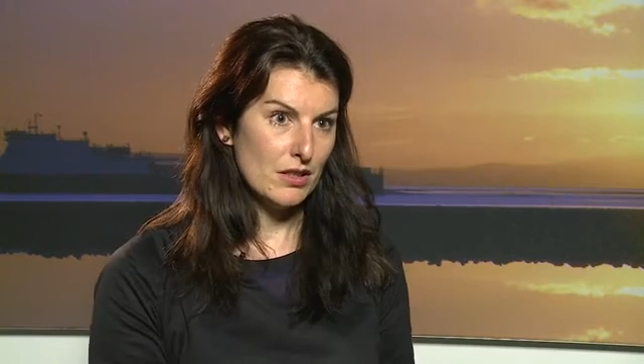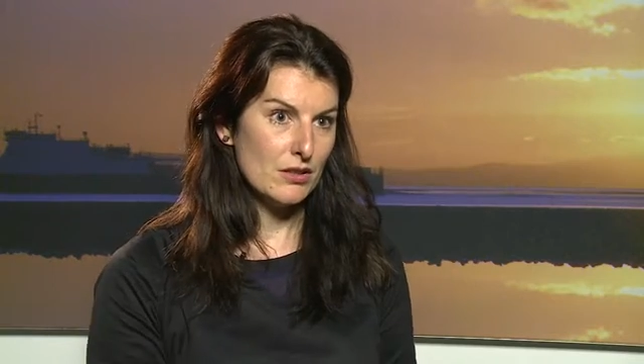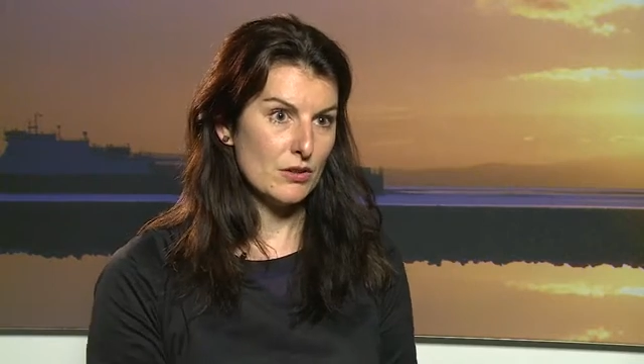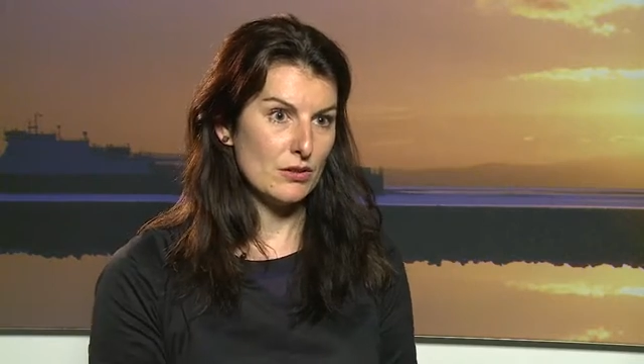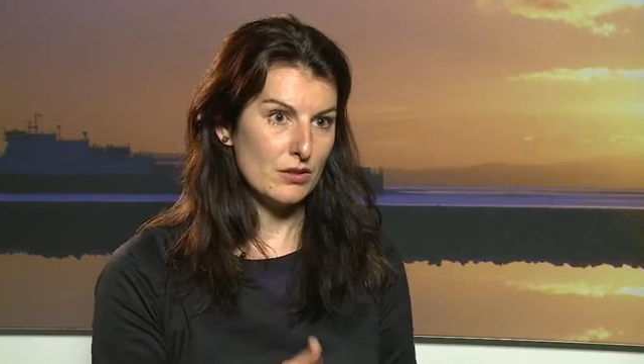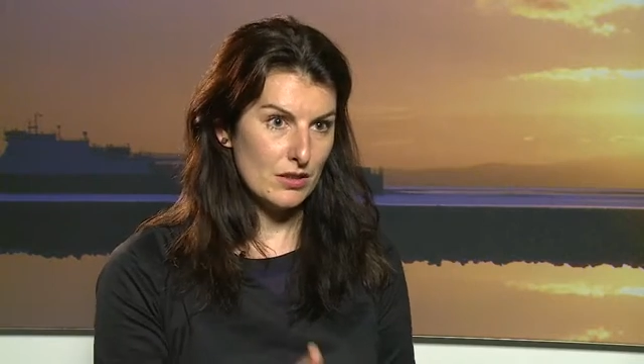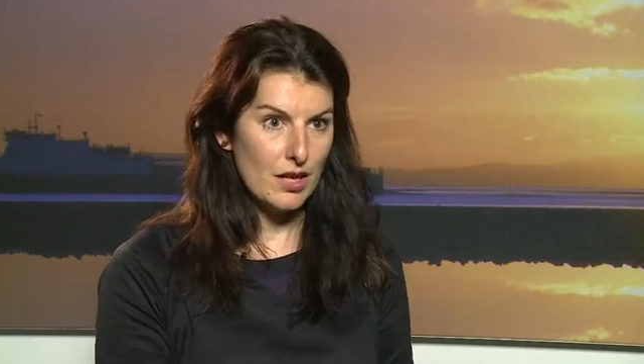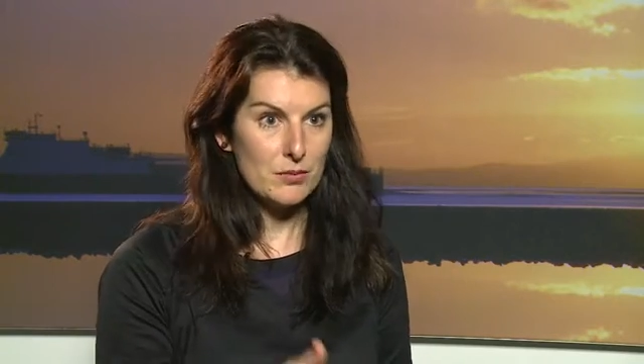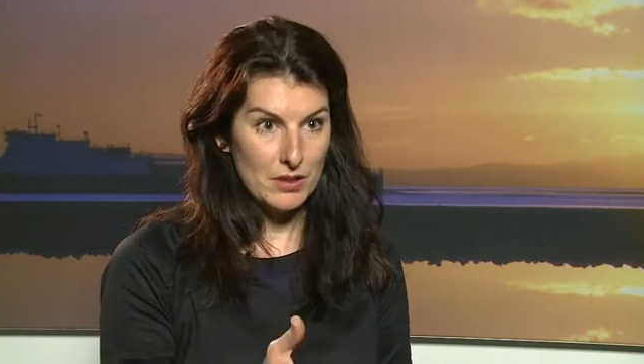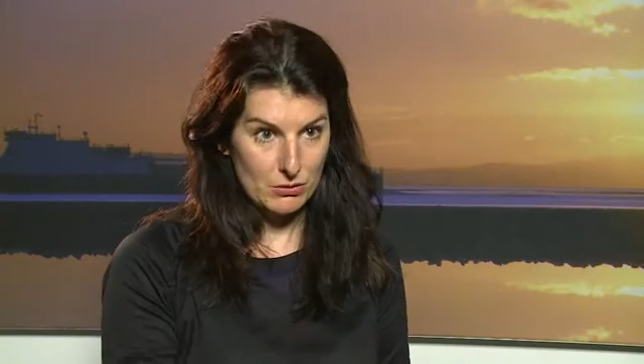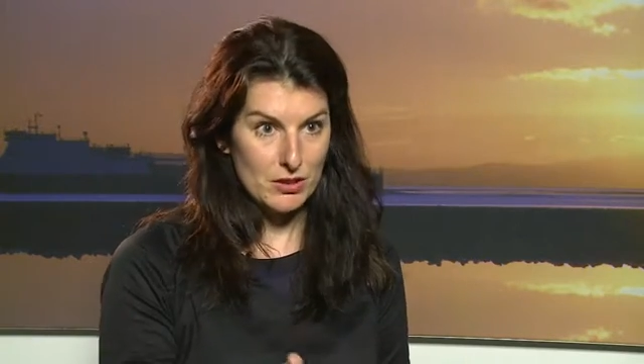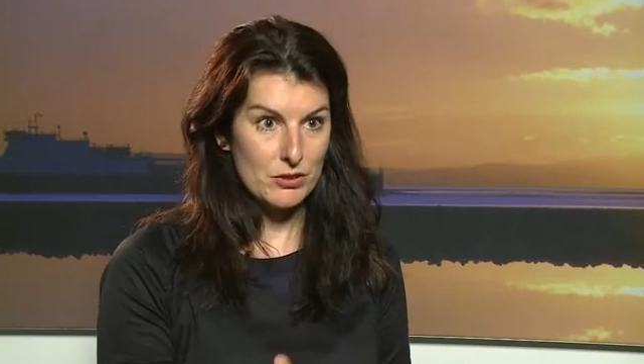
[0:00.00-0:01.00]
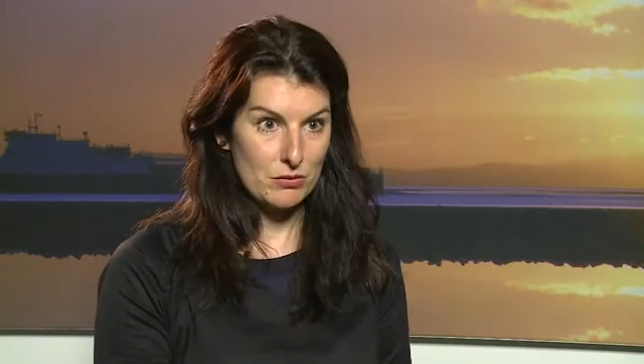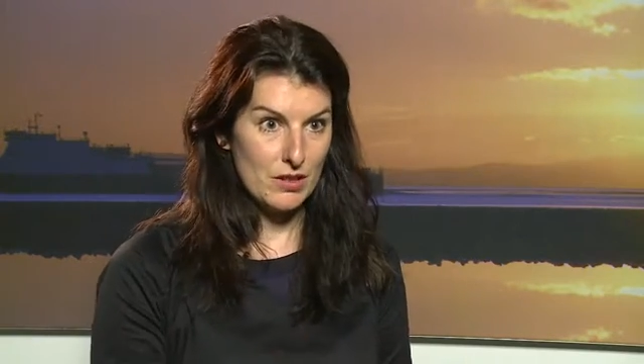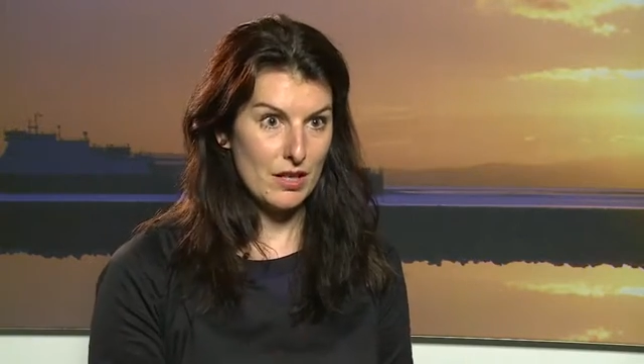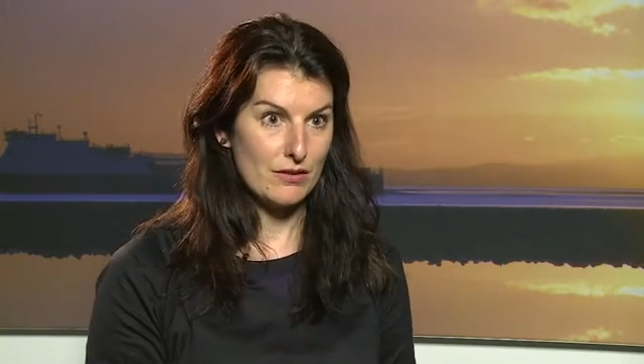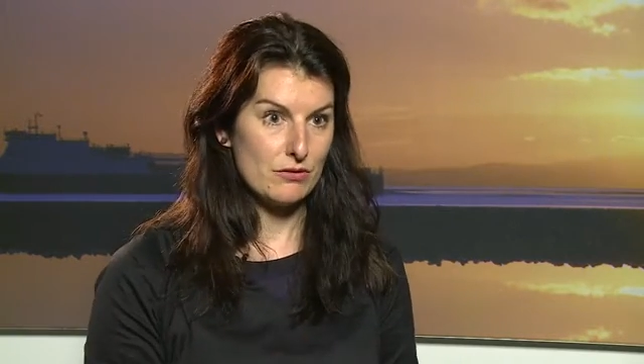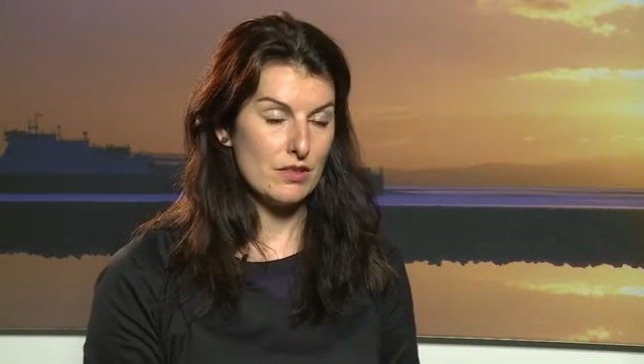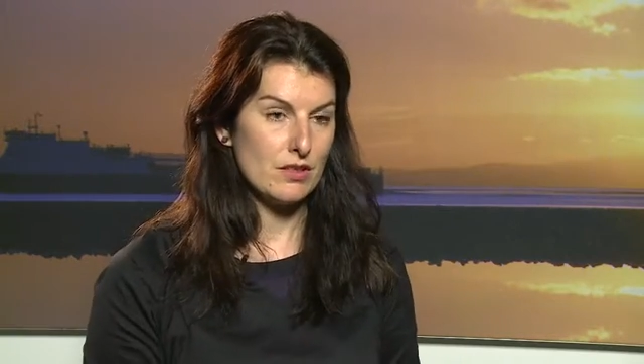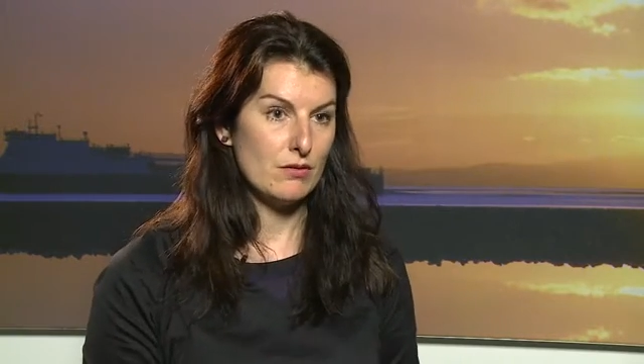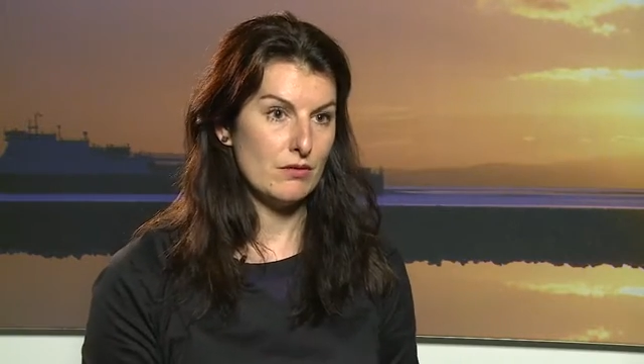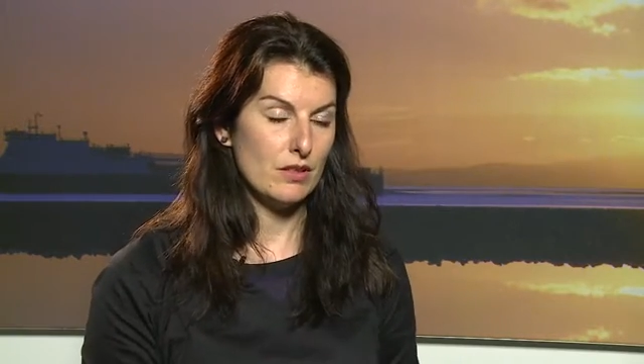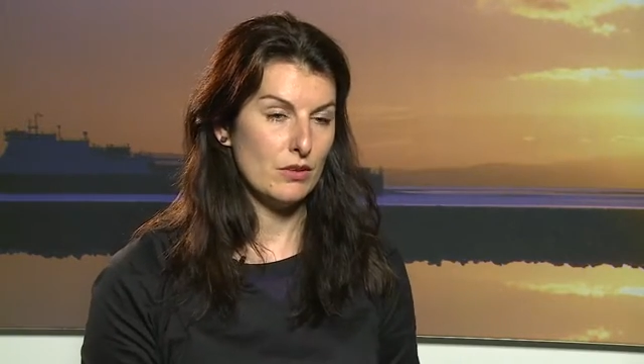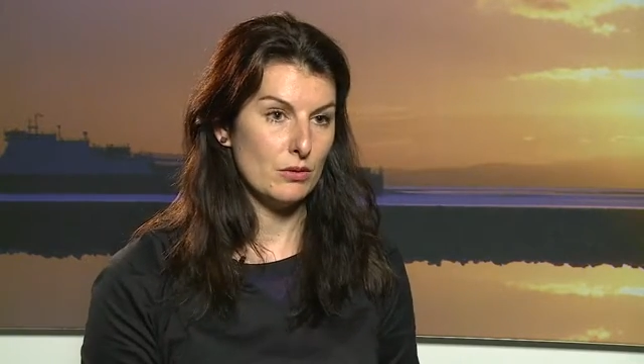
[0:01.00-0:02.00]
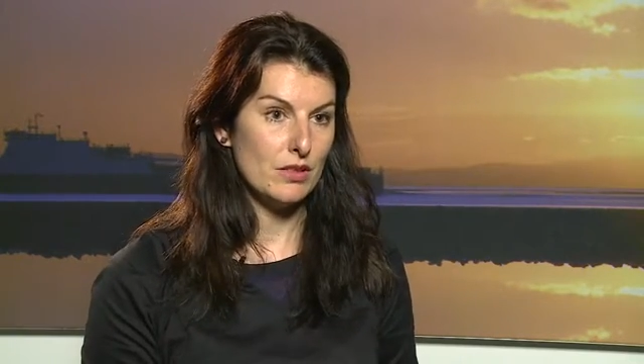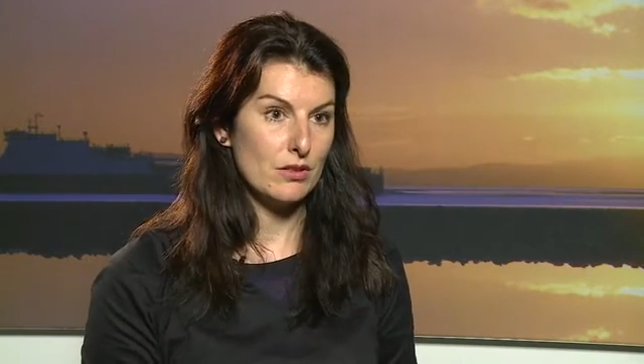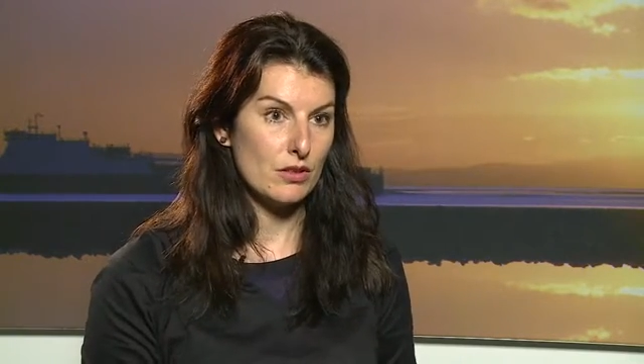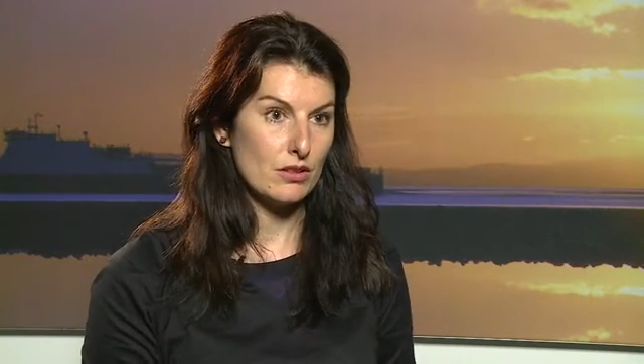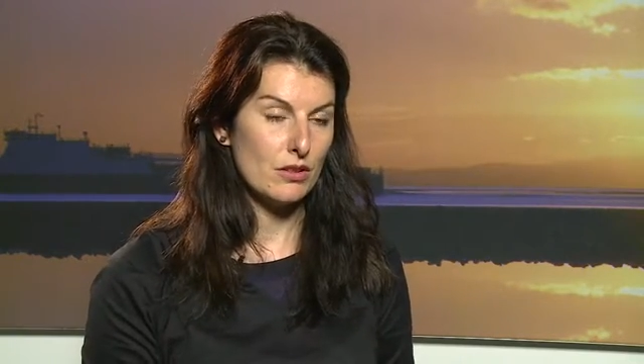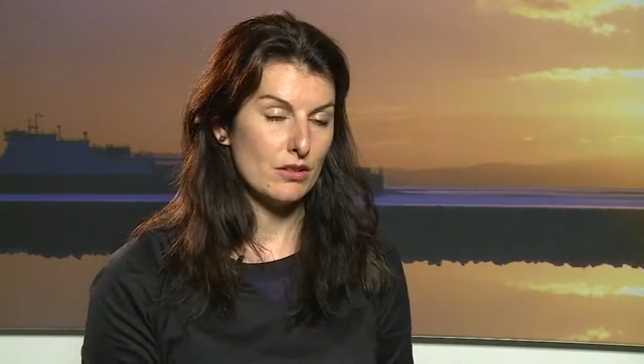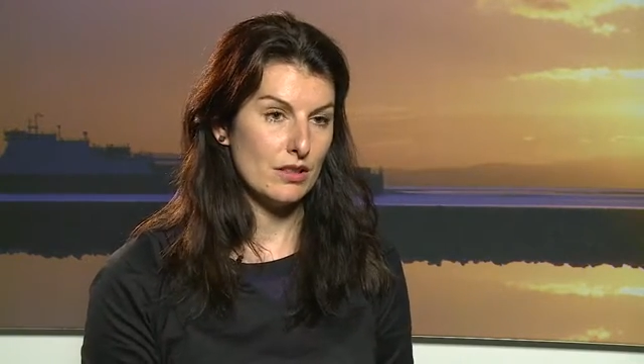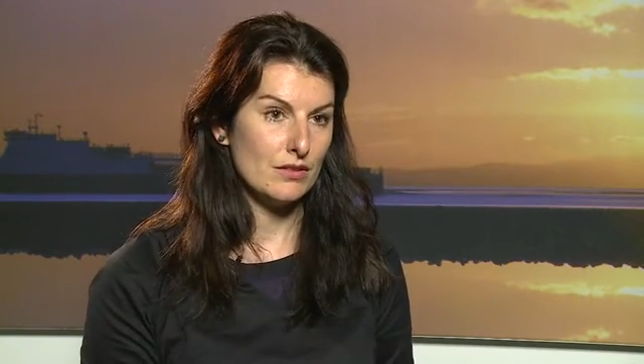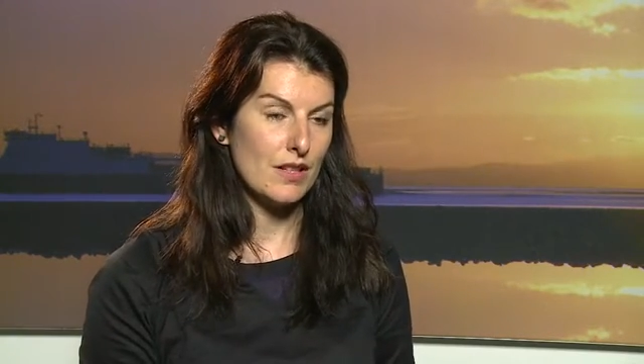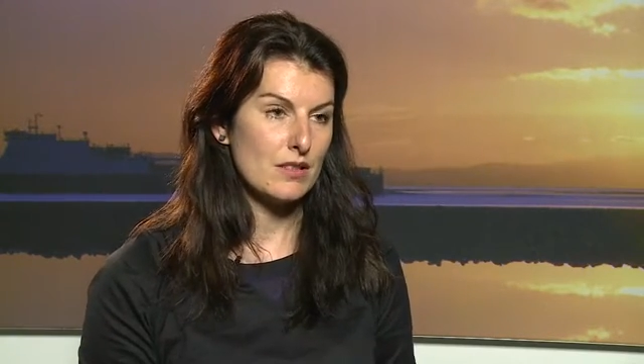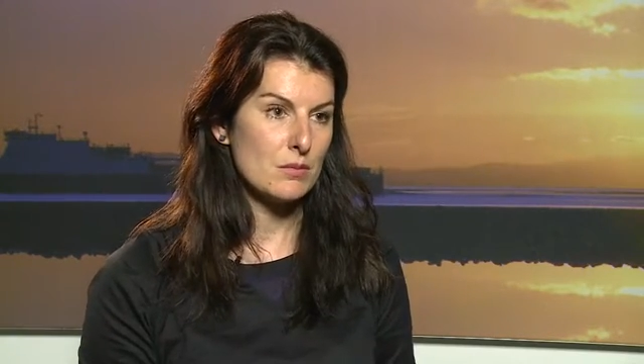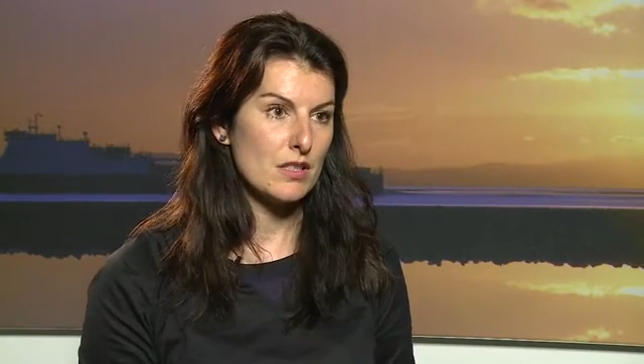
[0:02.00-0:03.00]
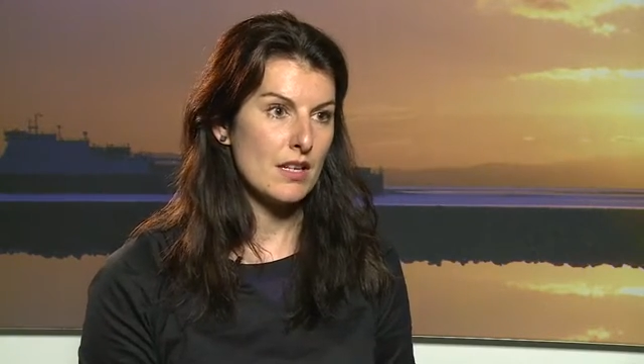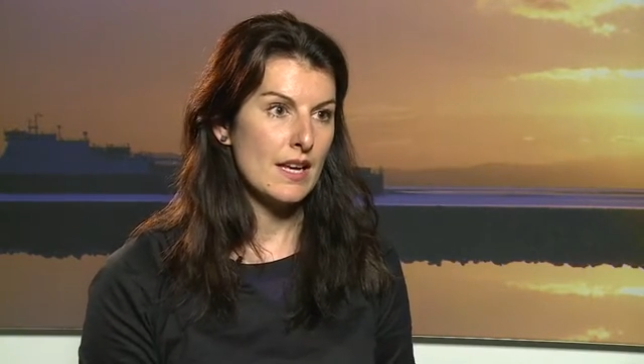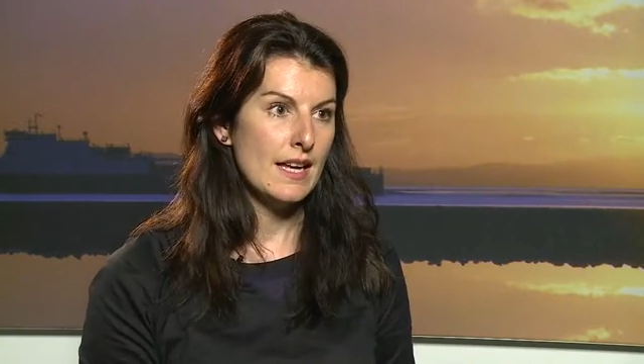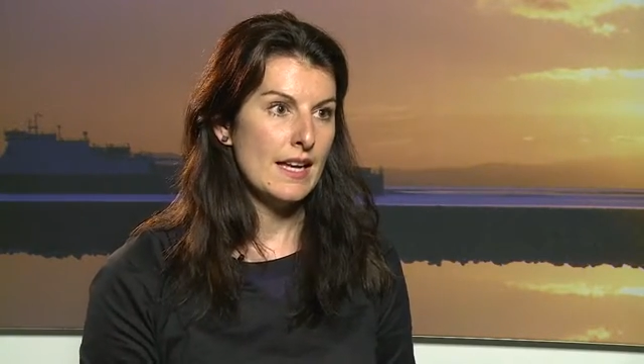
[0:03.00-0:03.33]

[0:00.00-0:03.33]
so the time at which we have the return on investment,